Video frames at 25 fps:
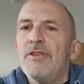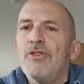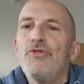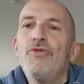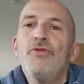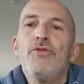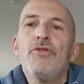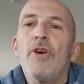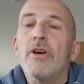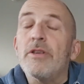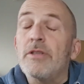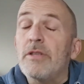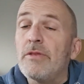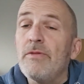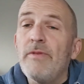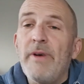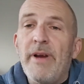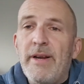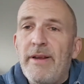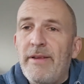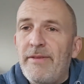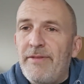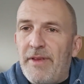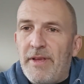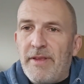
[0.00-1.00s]
do not do
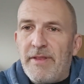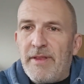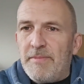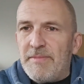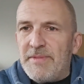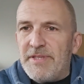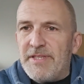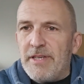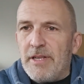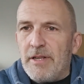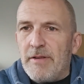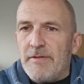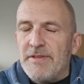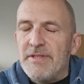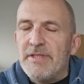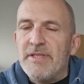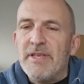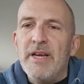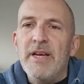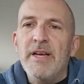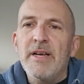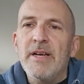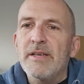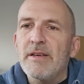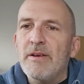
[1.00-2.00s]
anything themselves.
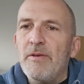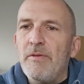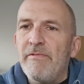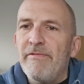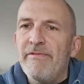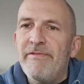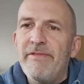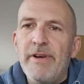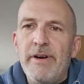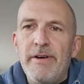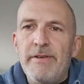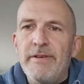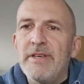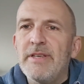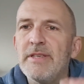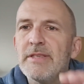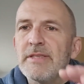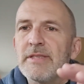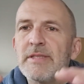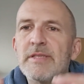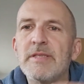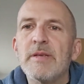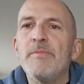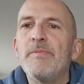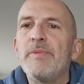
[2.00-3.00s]
They are very
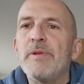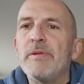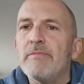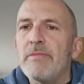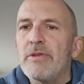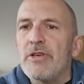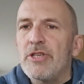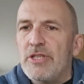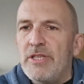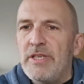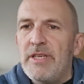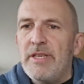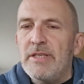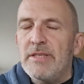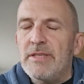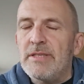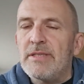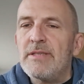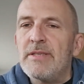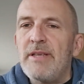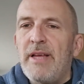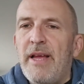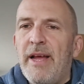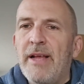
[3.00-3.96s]
simple machines.